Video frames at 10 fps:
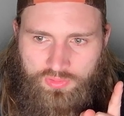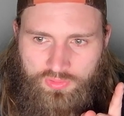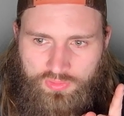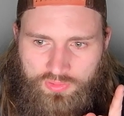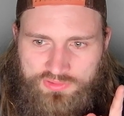
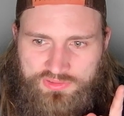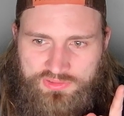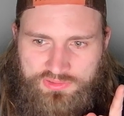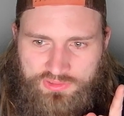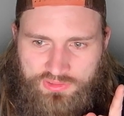Let's
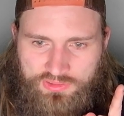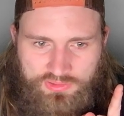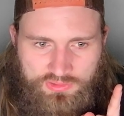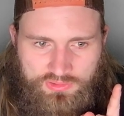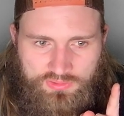see.
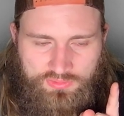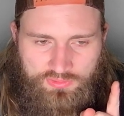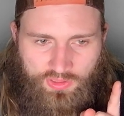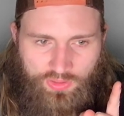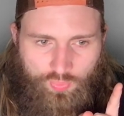
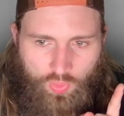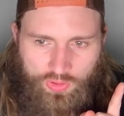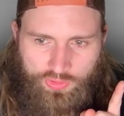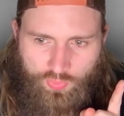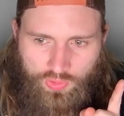Okay,
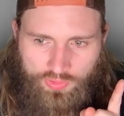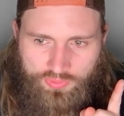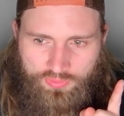1-1.